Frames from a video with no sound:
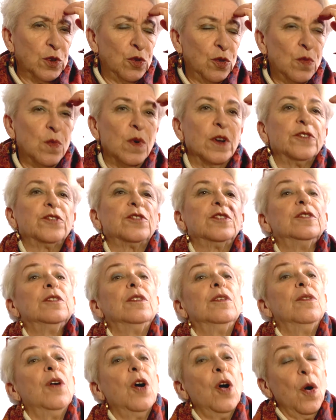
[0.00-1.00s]
who wants to
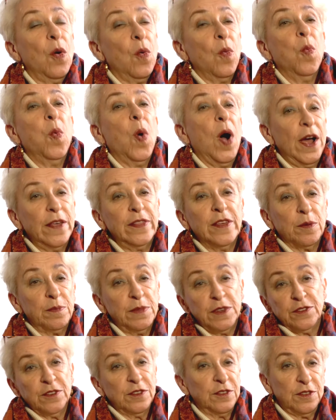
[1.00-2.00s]
know why their
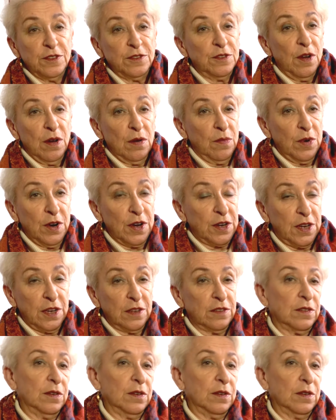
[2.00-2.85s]
business is not working?